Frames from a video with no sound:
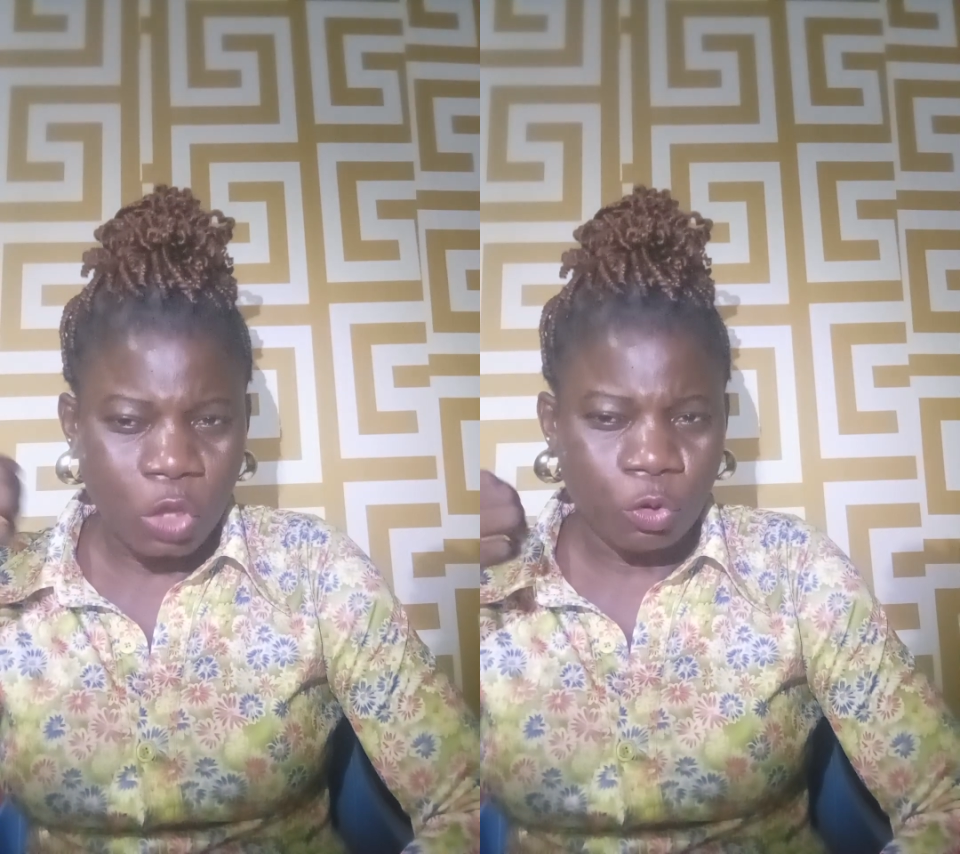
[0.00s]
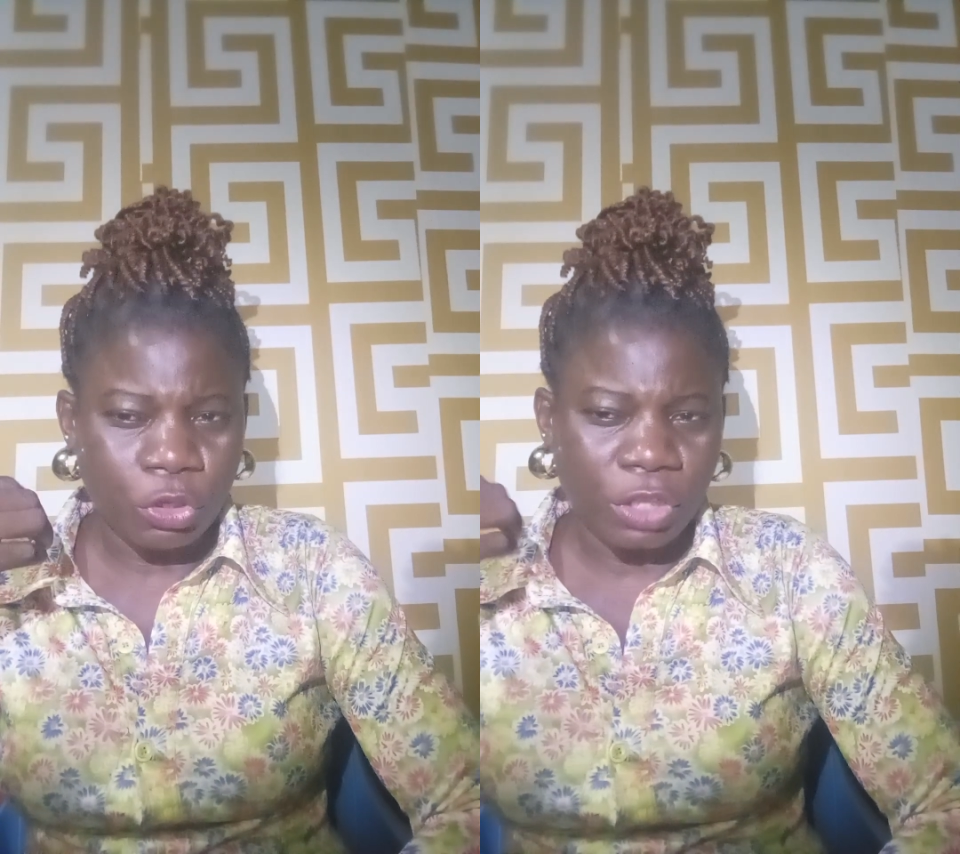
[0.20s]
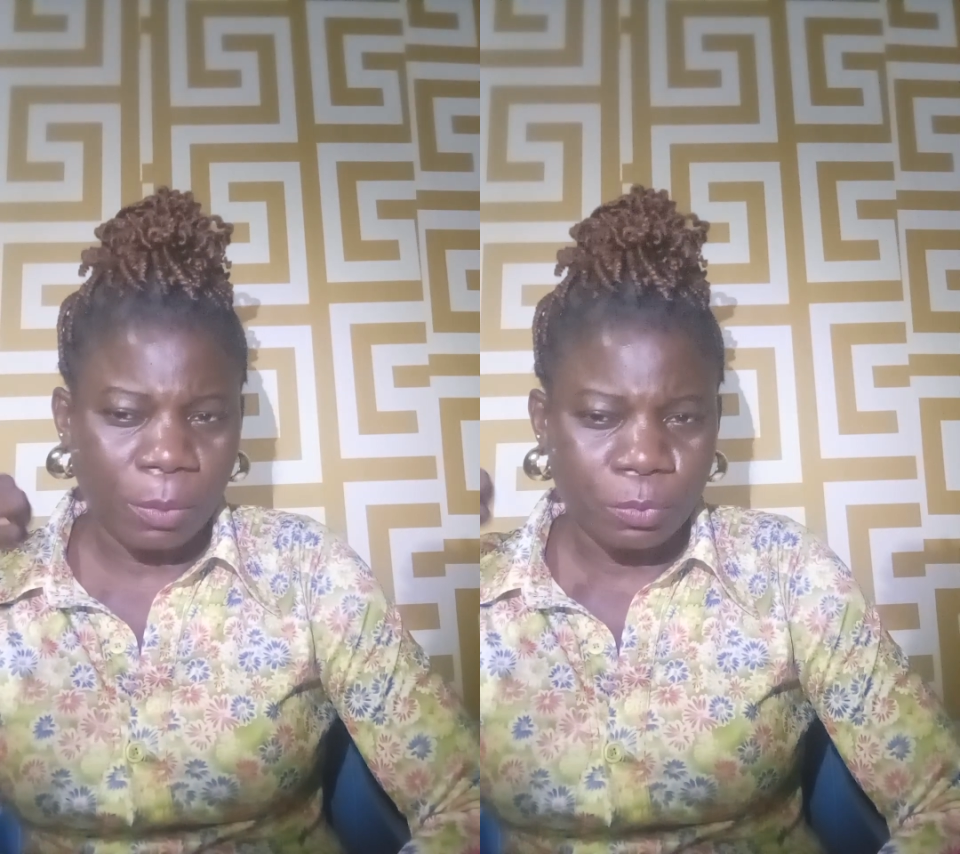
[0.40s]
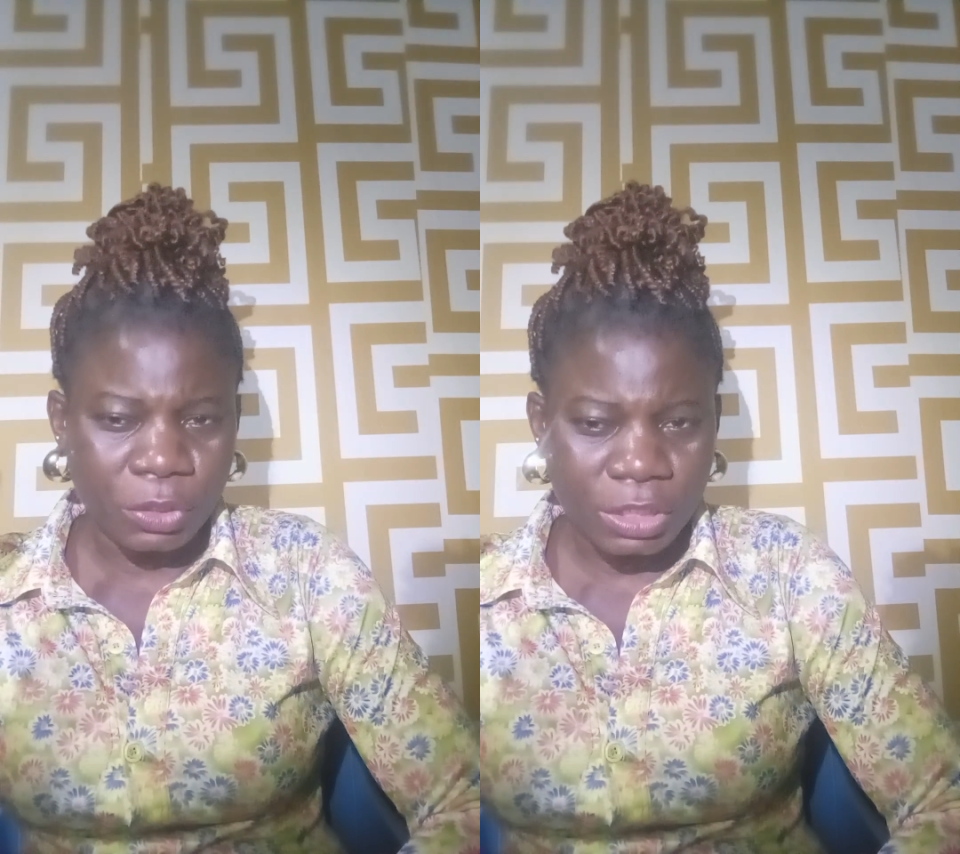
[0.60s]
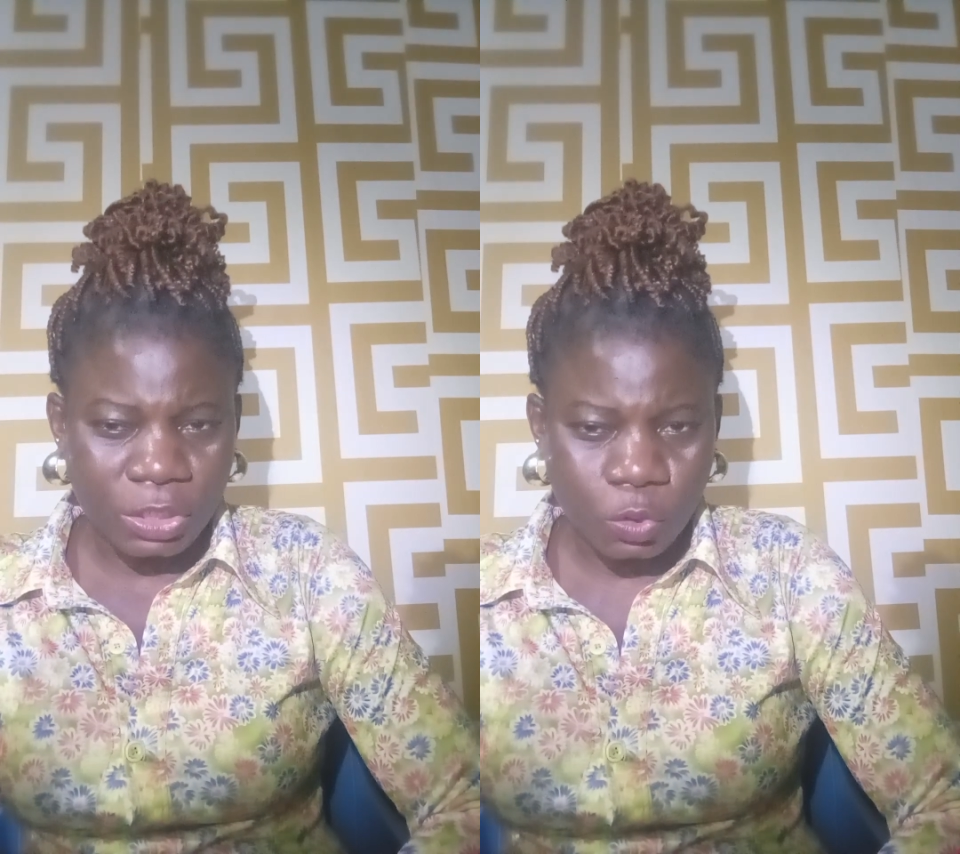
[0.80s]
you
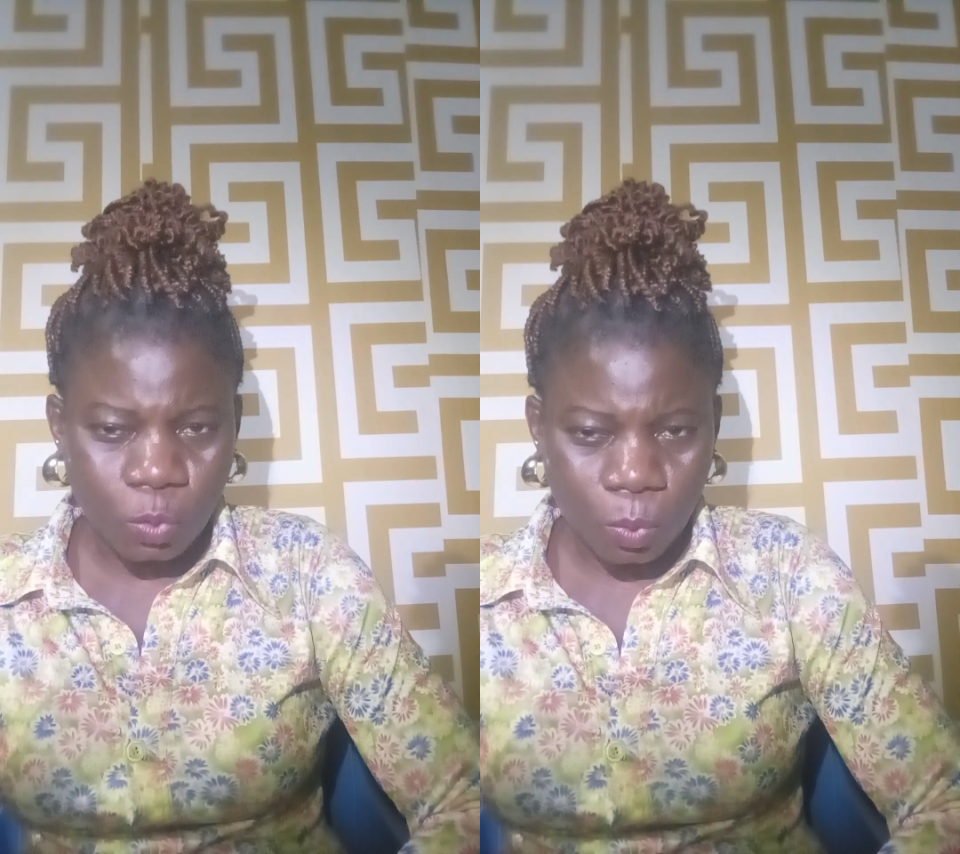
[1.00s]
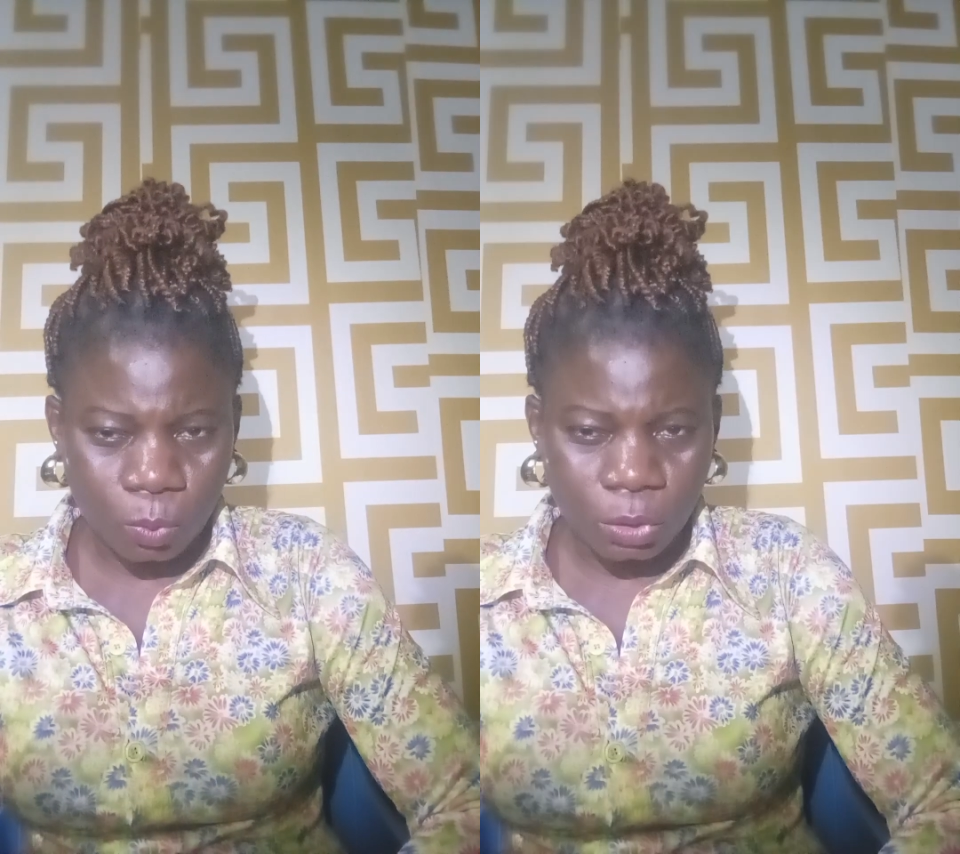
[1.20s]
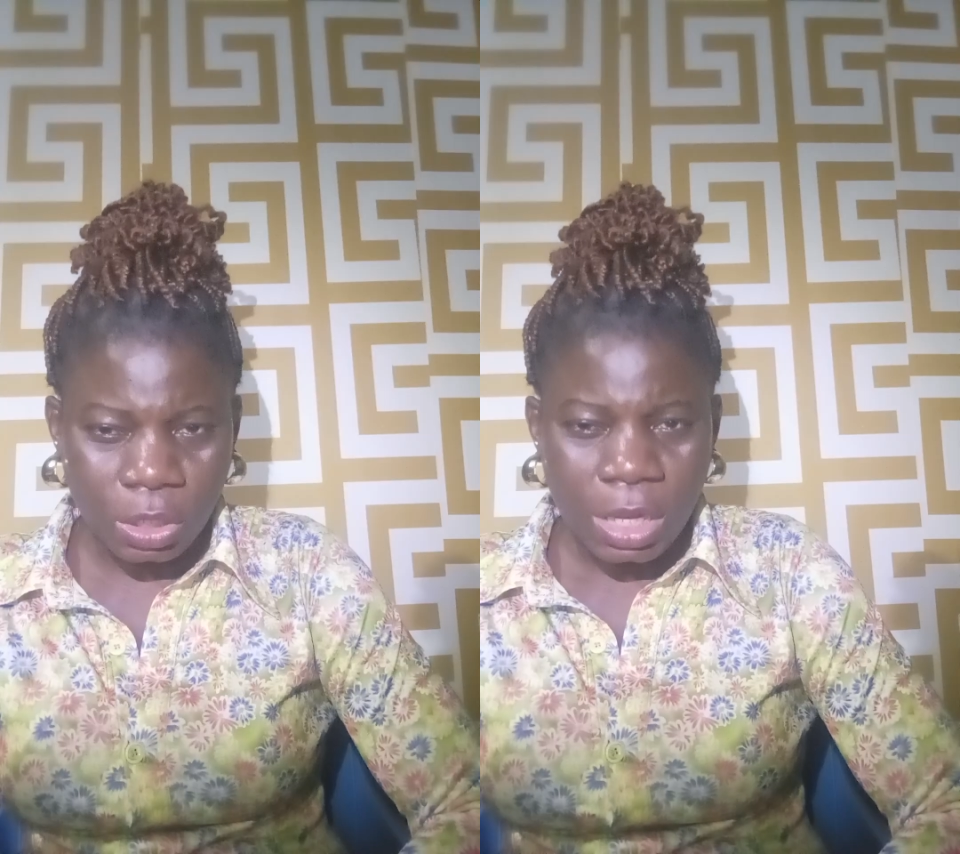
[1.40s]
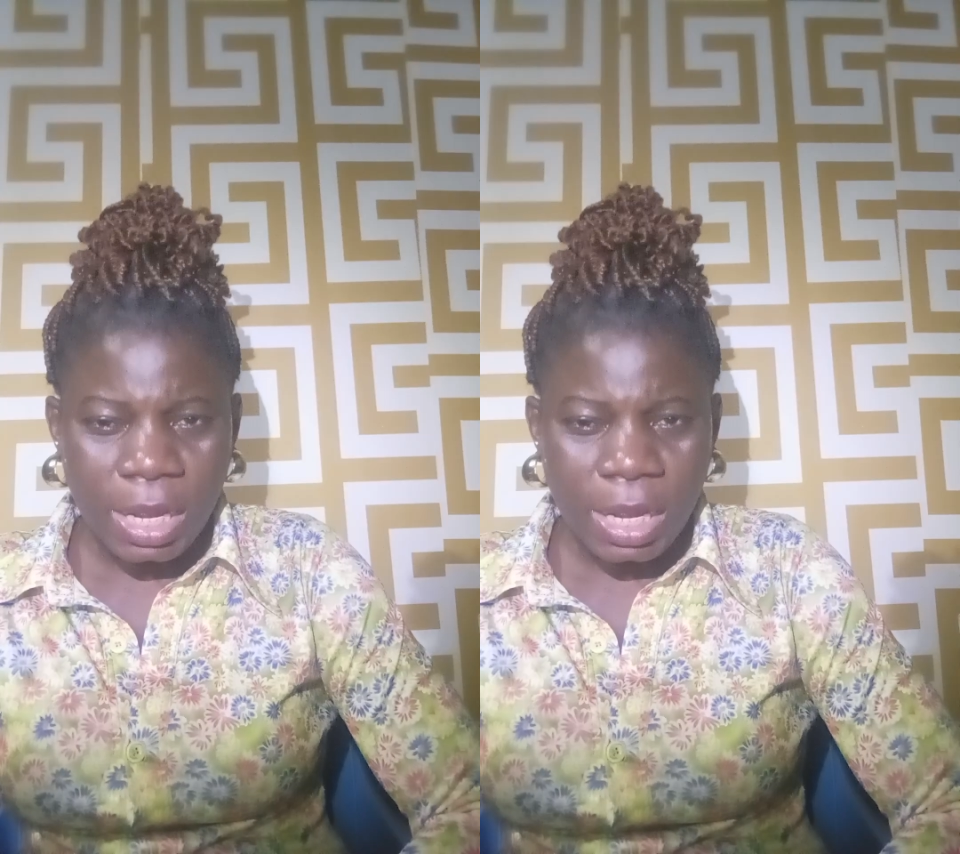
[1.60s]
interpret the tone,